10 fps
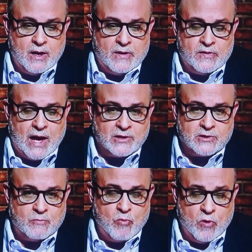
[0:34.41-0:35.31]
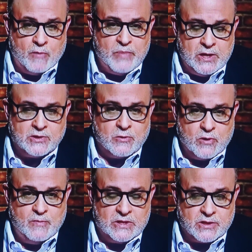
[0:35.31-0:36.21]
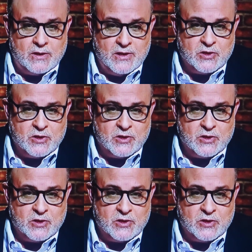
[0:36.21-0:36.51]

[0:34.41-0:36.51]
That's more peace agreements under this